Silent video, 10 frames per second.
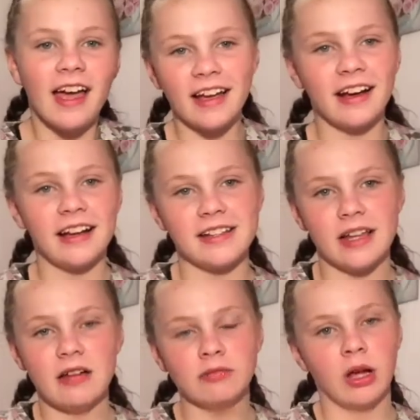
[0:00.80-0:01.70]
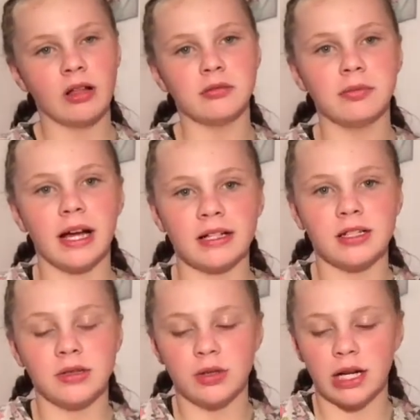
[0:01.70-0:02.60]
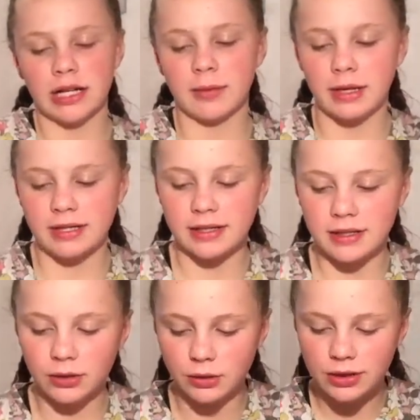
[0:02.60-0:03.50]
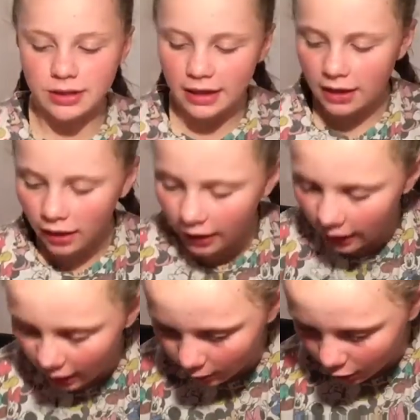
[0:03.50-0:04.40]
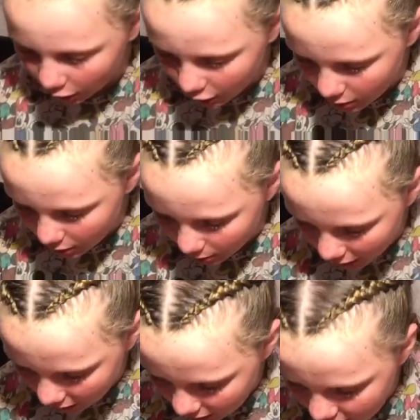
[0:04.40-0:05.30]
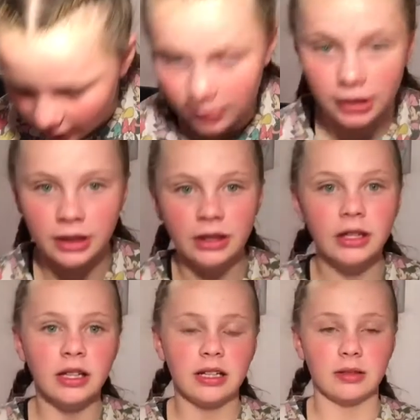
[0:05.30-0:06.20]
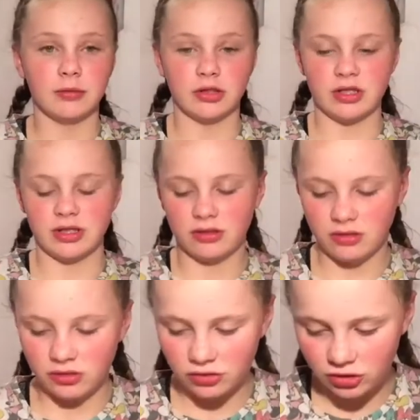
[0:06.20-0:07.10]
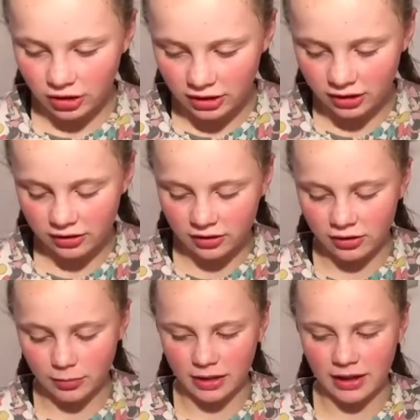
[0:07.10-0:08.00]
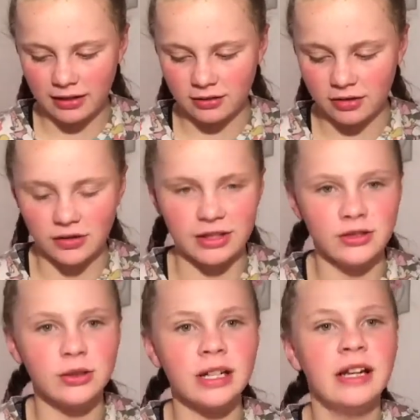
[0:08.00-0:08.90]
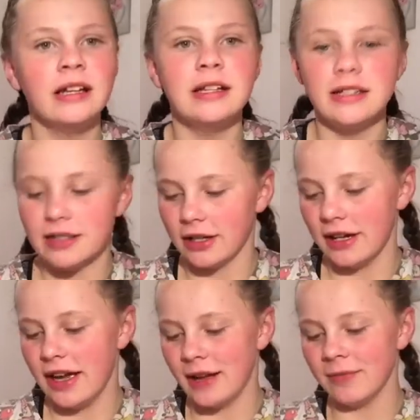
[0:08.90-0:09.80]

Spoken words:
Hey guys, and welcome back to CARLACAM XOXO. Today I am going to be making slime. Sorry, I'm just checking. Oh, my ankle's really sore. Sorry.